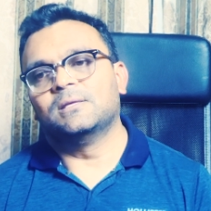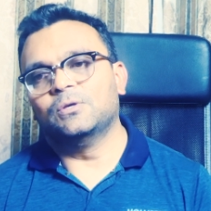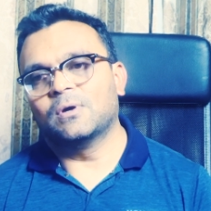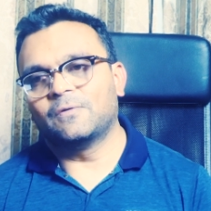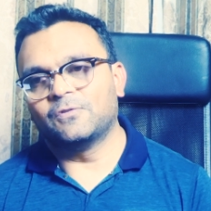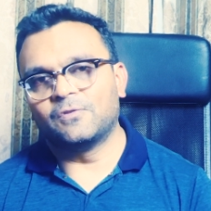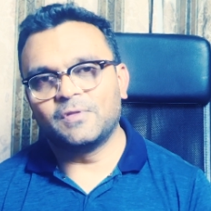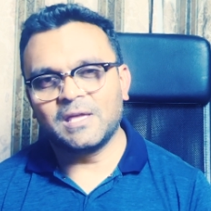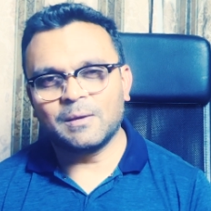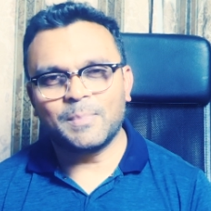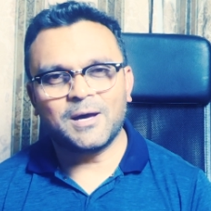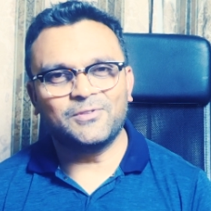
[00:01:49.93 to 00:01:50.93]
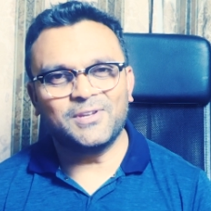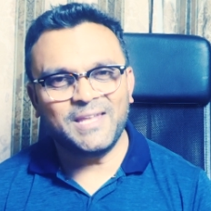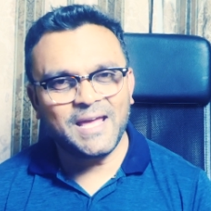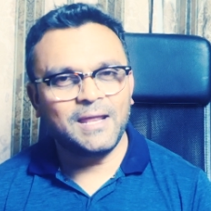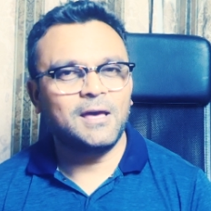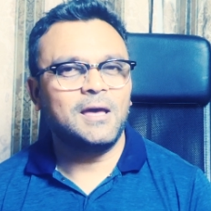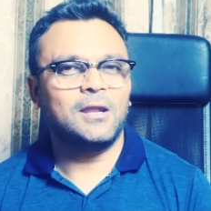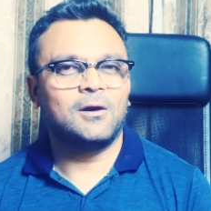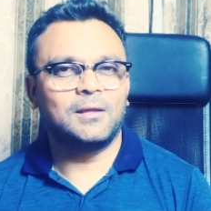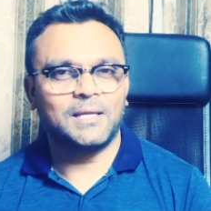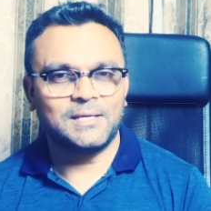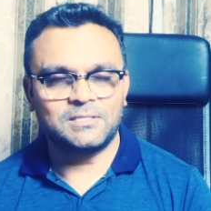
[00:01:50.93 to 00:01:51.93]
you have to think about the data and
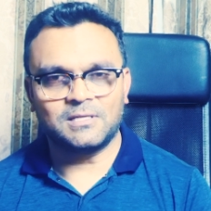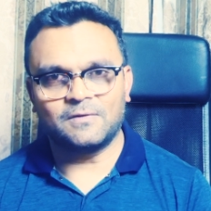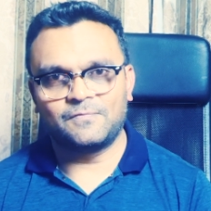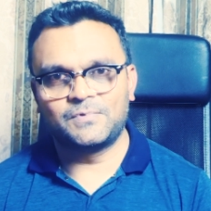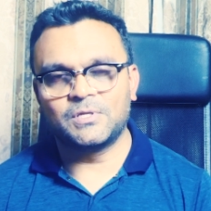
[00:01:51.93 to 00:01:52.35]
all that stuff.